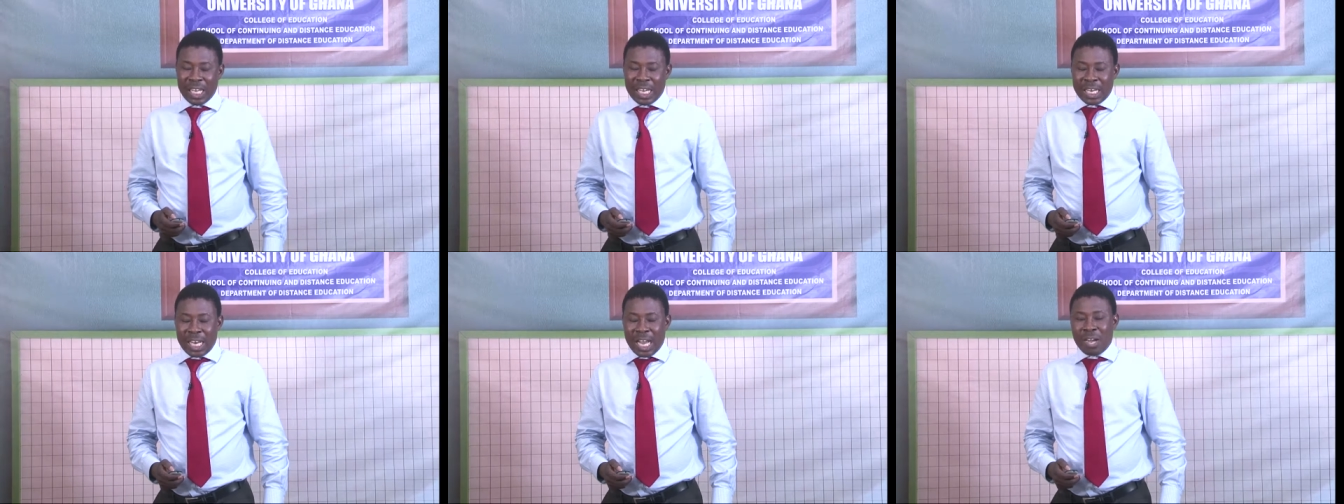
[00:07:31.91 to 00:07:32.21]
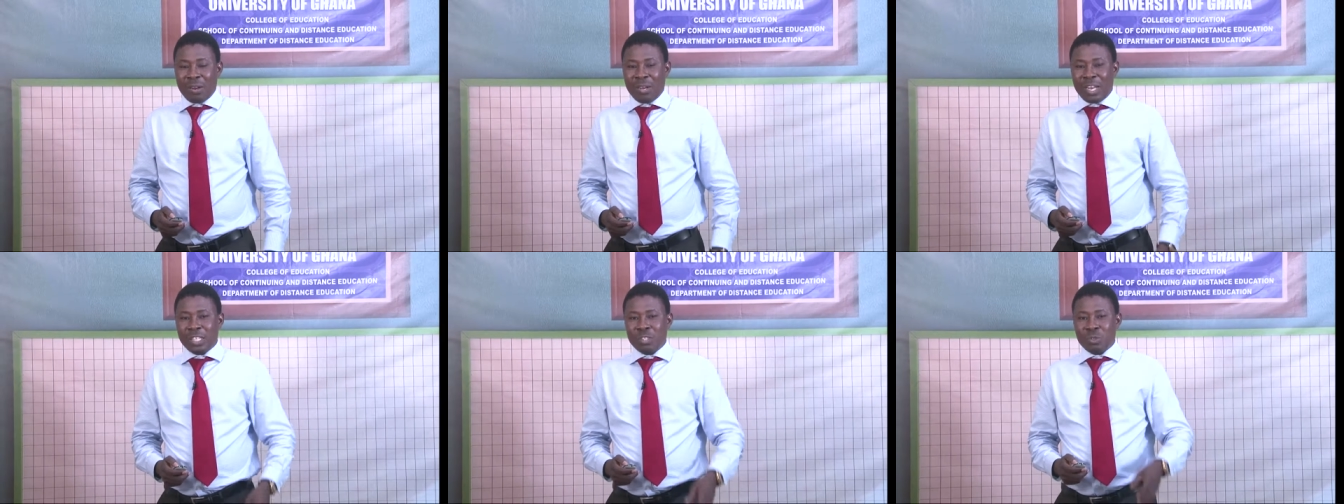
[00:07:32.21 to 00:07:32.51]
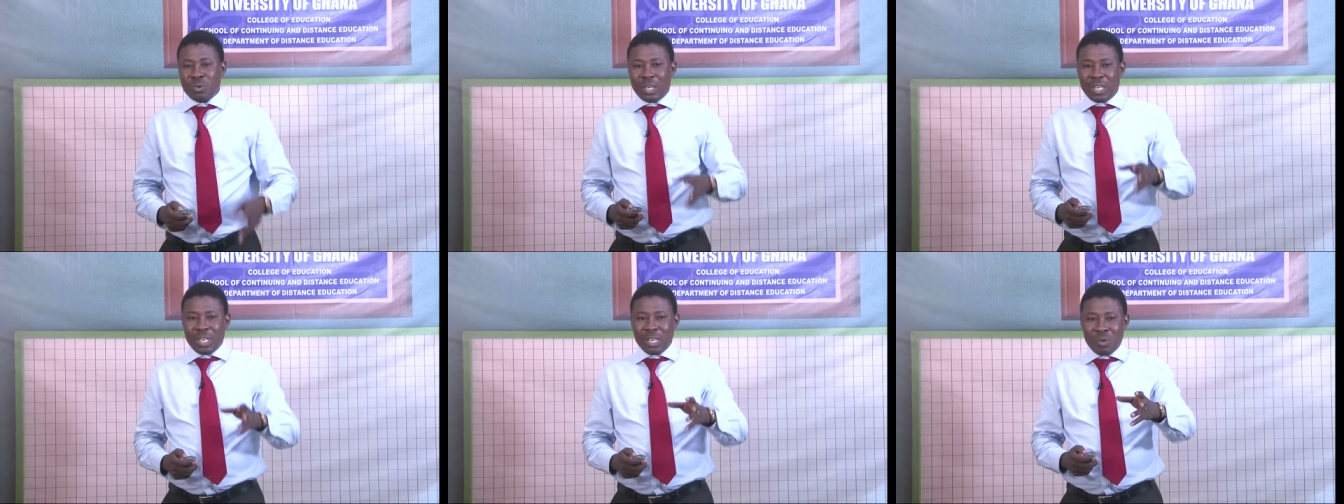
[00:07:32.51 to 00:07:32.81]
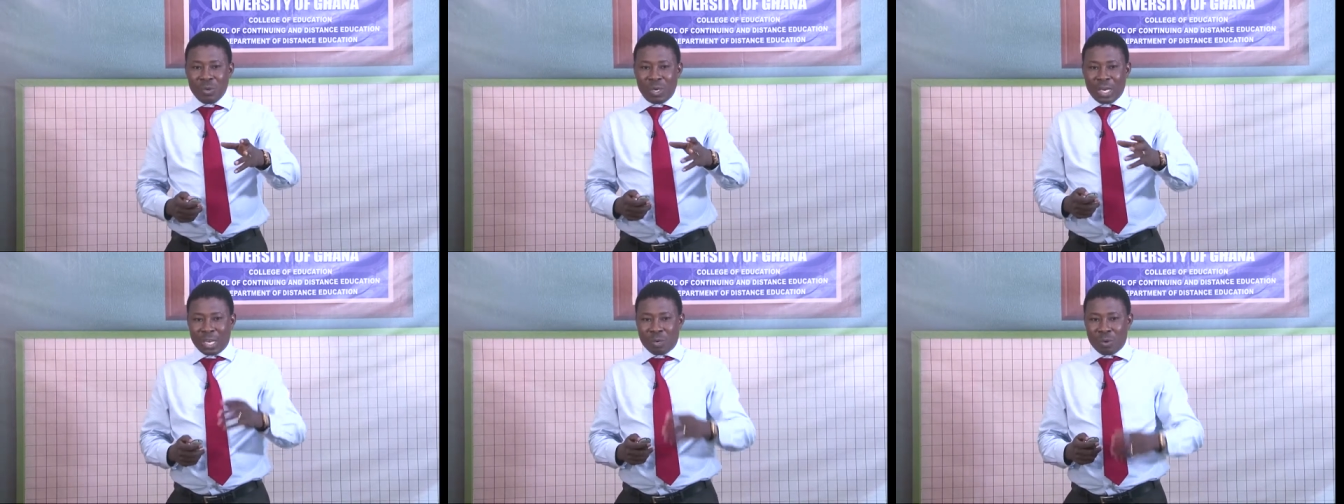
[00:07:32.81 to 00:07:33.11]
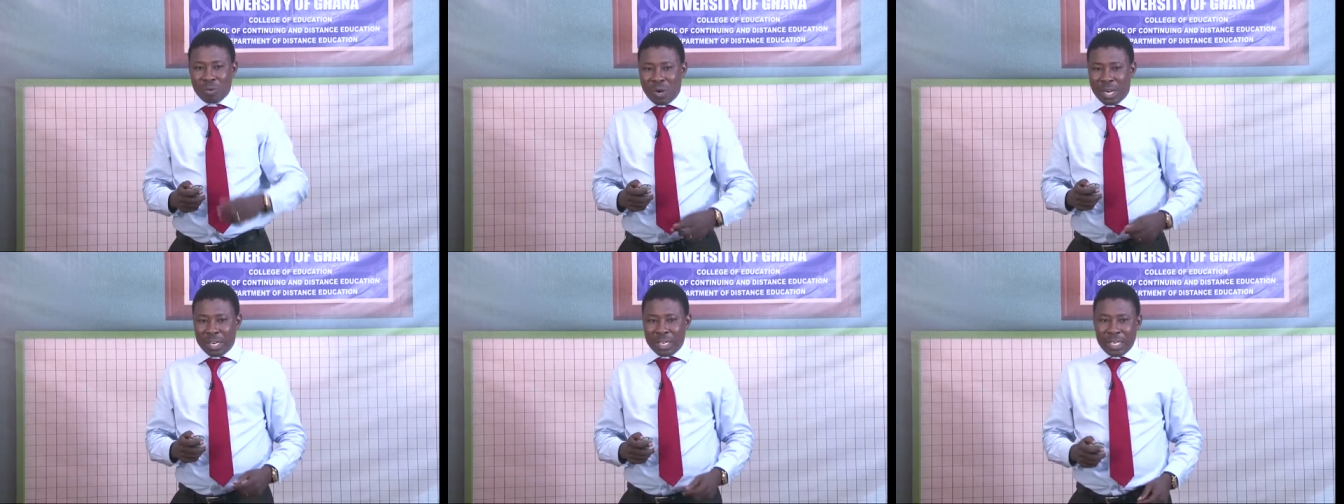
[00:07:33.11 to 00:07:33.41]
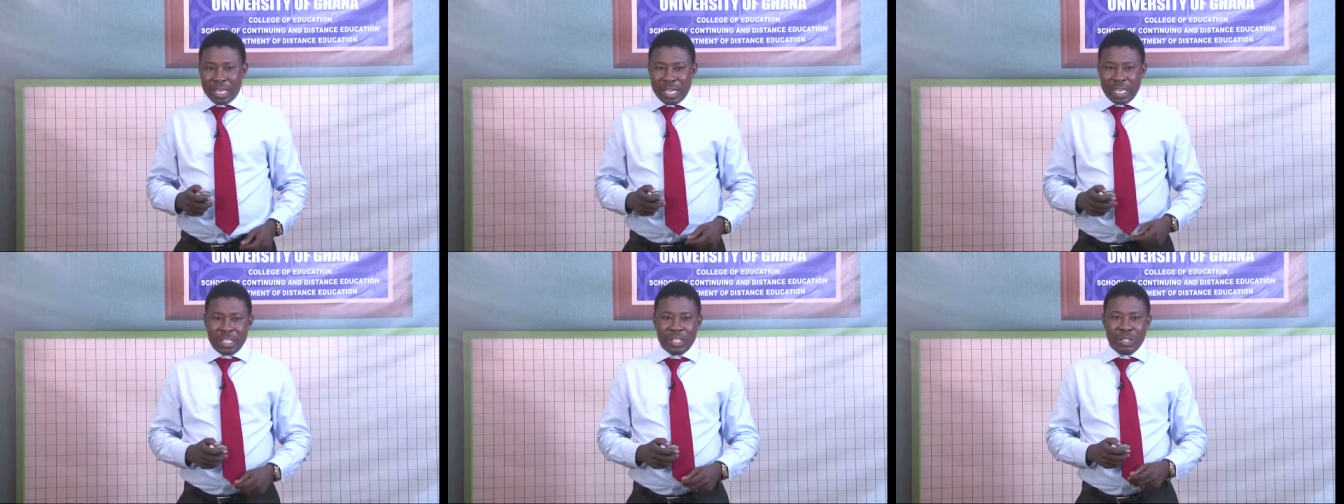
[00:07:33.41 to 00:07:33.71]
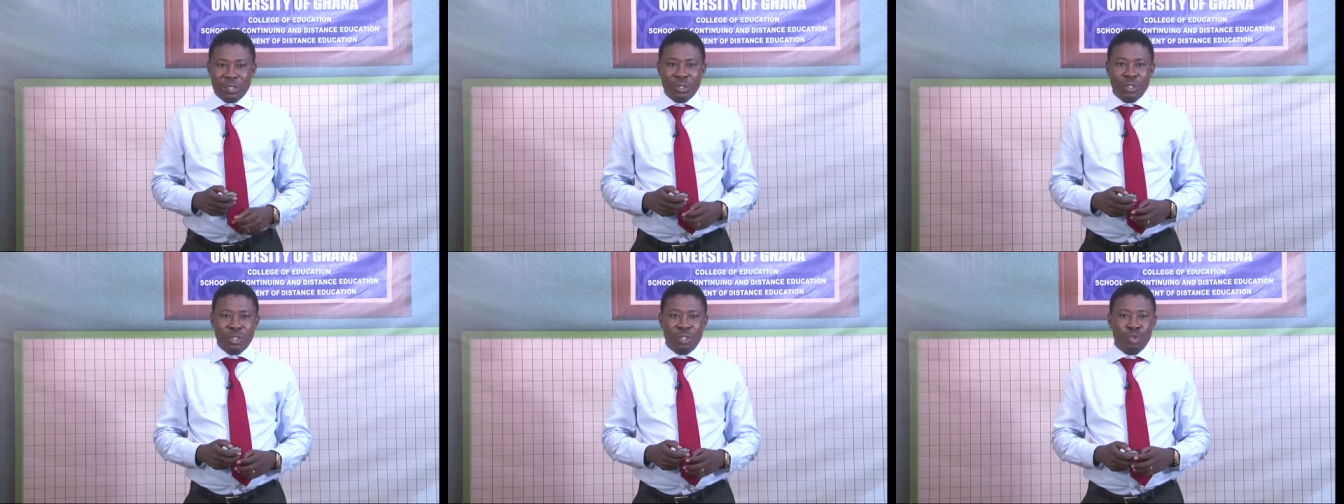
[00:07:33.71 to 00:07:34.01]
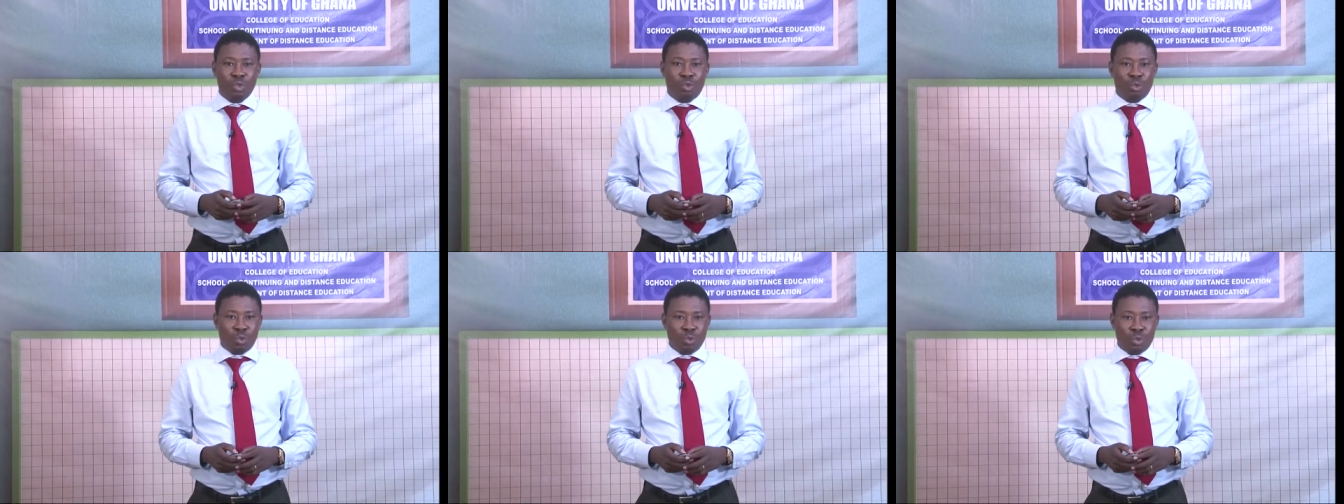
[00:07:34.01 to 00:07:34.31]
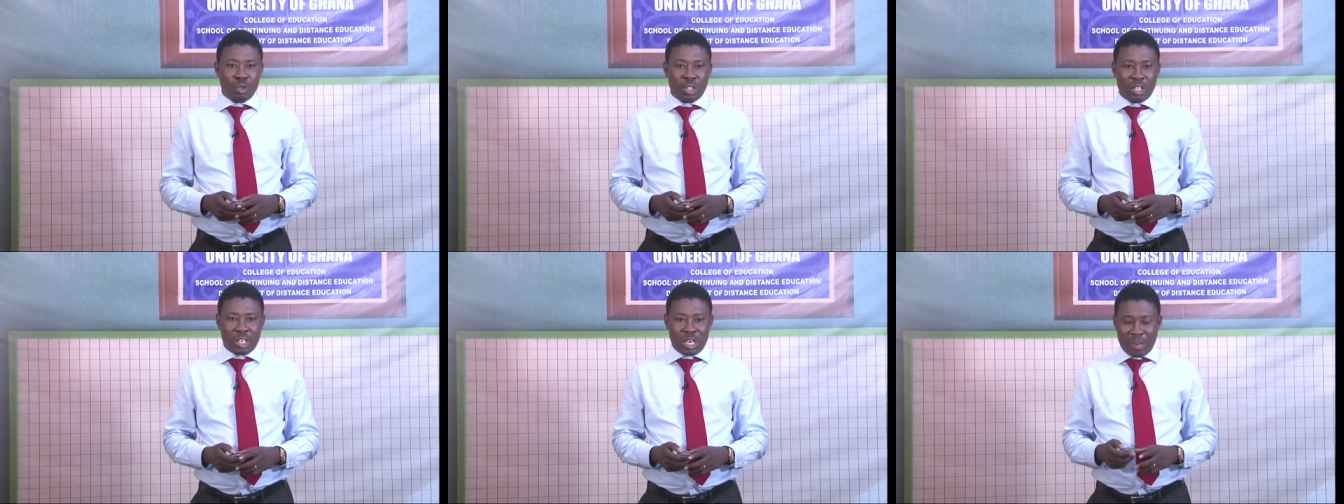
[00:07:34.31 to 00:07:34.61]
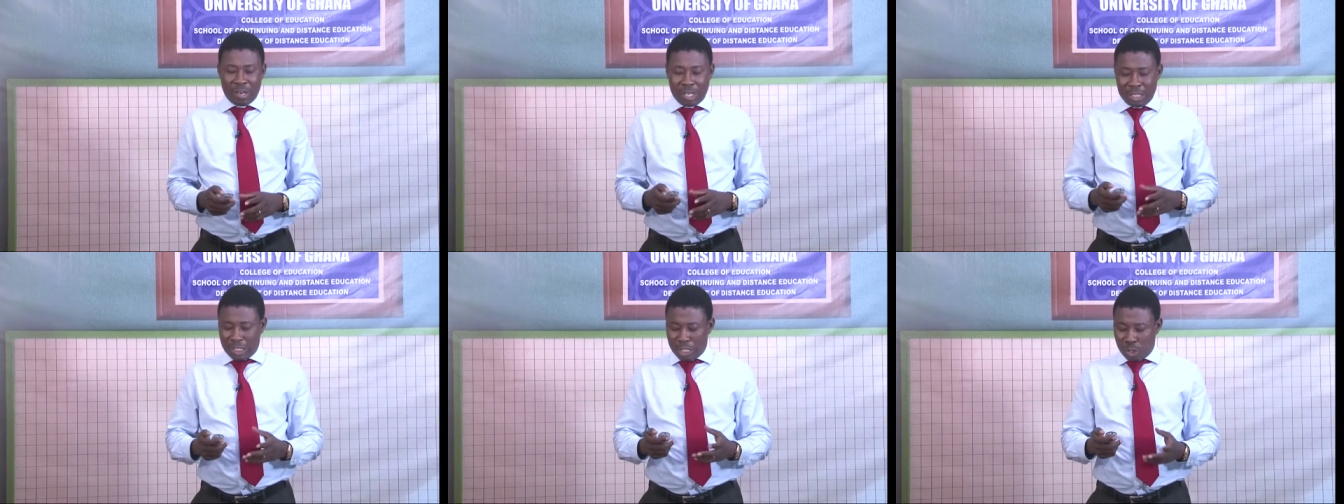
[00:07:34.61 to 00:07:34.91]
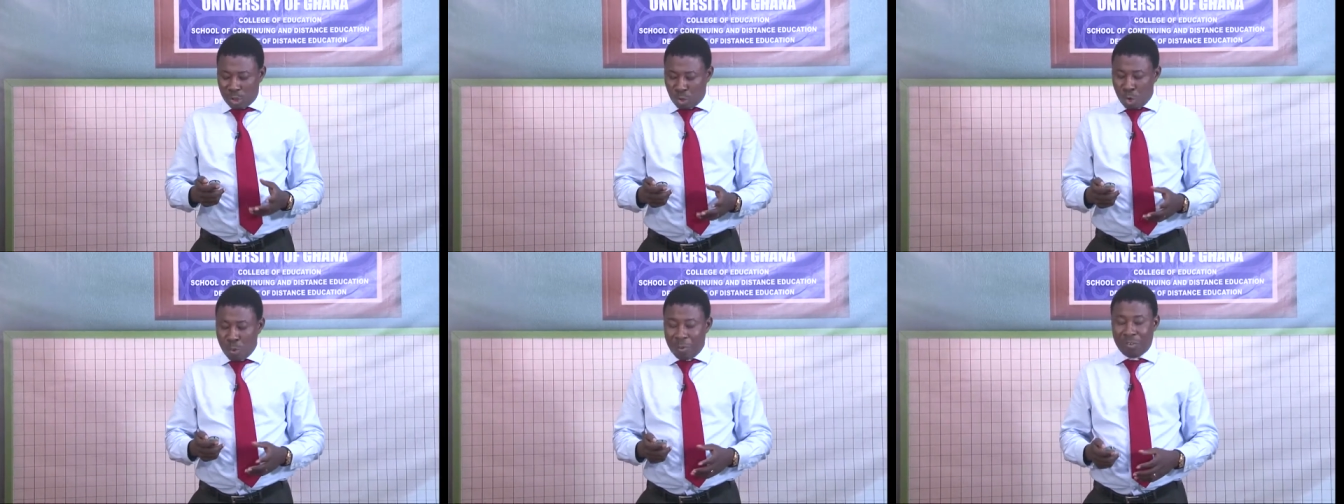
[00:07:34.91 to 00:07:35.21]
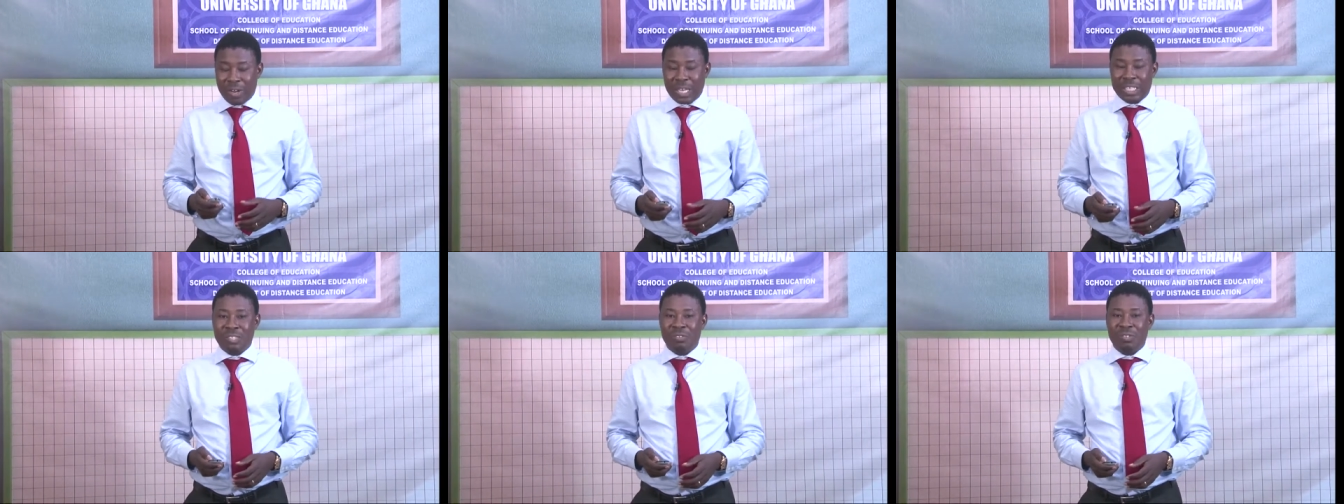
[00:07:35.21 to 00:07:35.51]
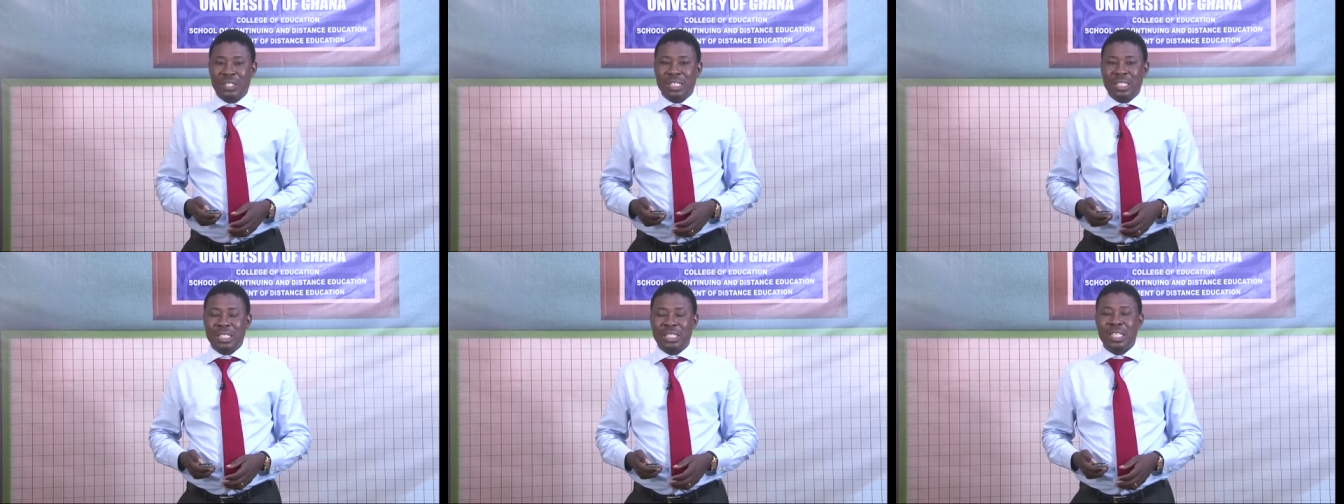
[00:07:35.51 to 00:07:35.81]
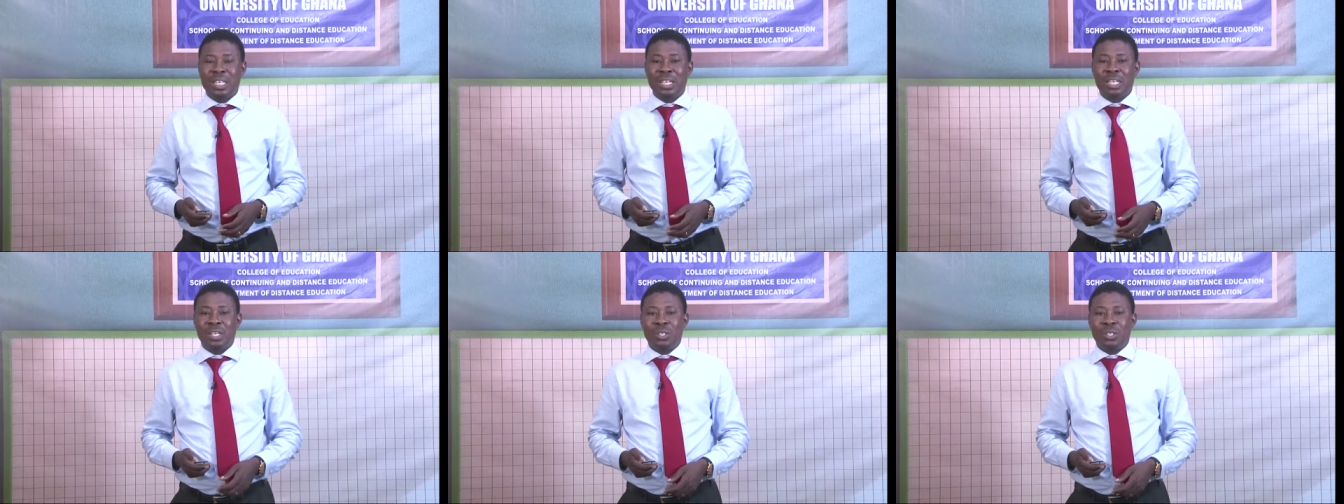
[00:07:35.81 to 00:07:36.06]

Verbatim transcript: Now, let's quickly look at what NGOs do. In other words, the scope of activities.